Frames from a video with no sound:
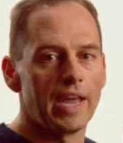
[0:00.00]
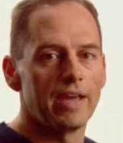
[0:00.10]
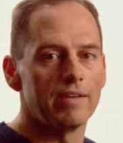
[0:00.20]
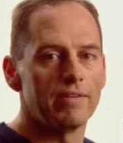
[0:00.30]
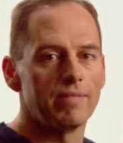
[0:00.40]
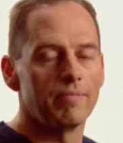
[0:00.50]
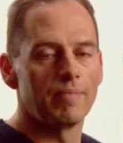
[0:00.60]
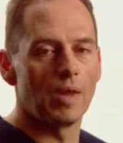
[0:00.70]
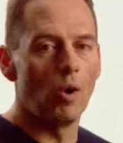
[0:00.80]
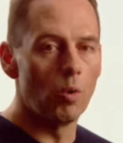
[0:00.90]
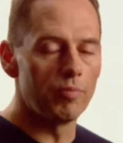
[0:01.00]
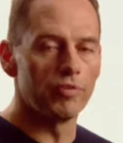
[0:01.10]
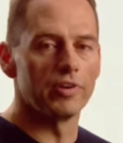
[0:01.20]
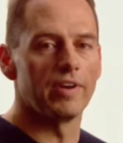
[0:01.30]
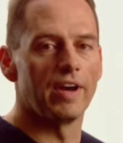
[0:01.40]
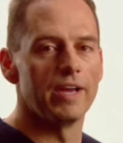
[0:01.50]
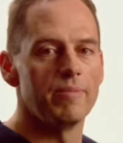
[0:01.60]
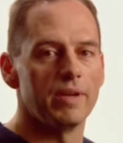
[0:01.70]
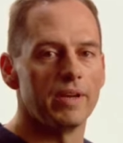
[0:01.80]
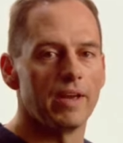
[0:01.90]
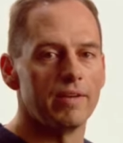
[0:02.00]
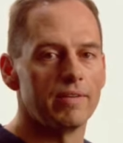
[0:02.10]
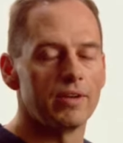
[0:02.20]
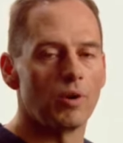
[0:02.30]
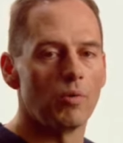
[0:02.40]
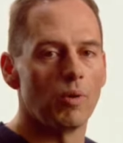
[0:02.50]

can't hope for a time and you know,